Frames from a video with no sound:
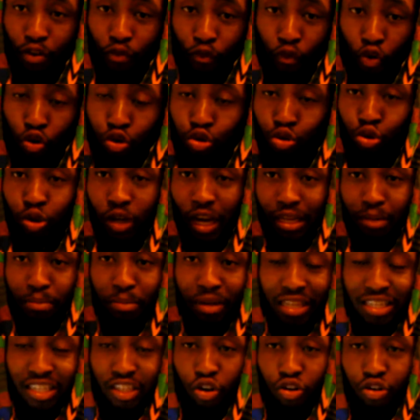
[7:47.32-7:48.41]
for you to
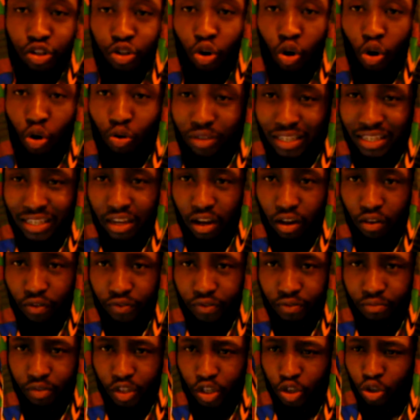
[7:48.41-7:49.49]
administer on your own
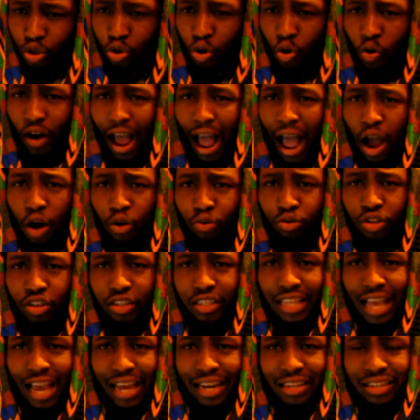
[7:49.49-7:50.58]
self. So how does
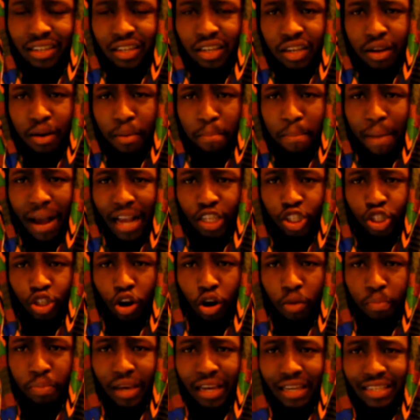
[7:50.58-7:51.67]
that match
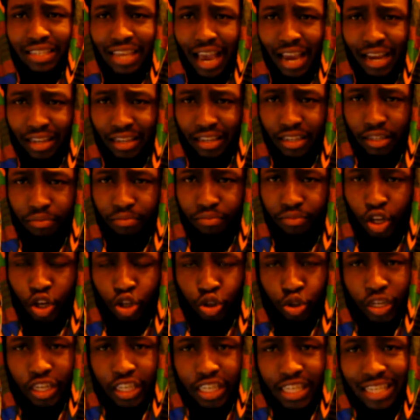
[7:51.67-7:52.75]
up exactly?
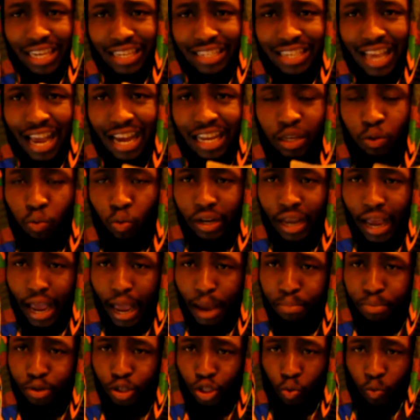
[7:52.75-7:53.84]
So this is exactly what
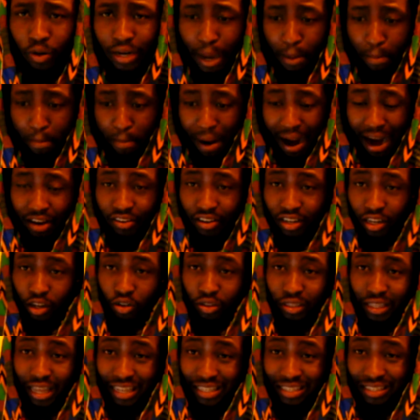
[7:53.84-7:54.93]
happened. So when I
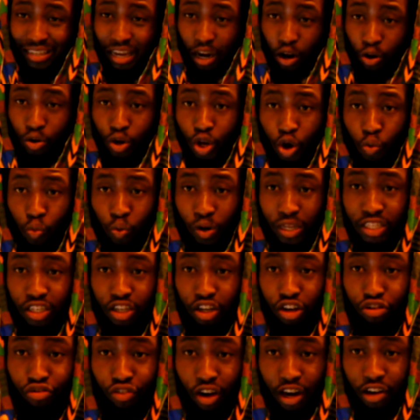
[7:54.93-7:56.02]
parallel that now
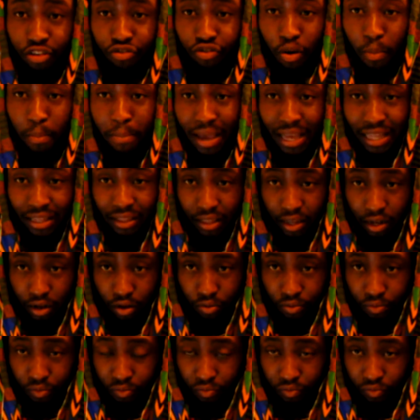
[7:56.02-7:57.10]
with
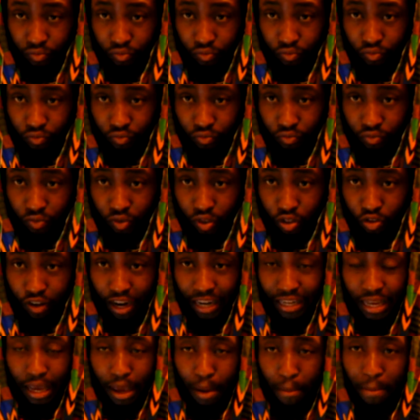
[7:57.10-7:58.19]
Mendel,
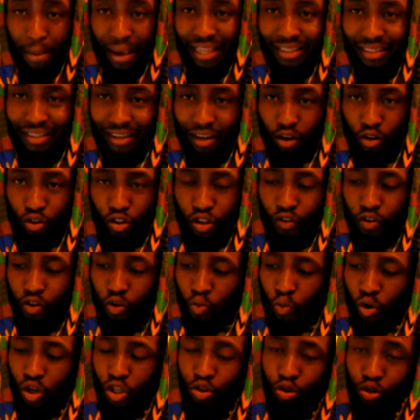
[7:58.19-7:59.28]
right? Mendel,
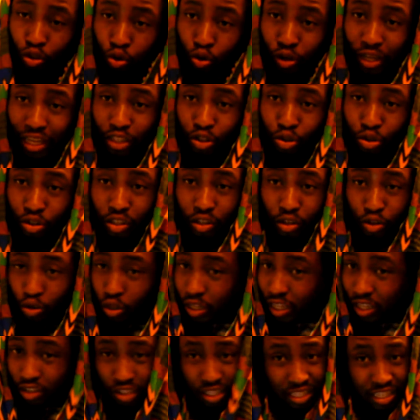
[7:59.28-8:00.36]
when you look into you
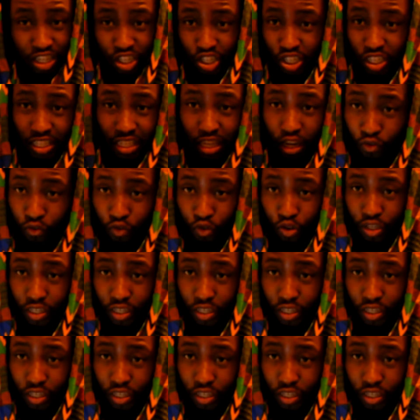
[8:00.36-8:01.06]
can search this out for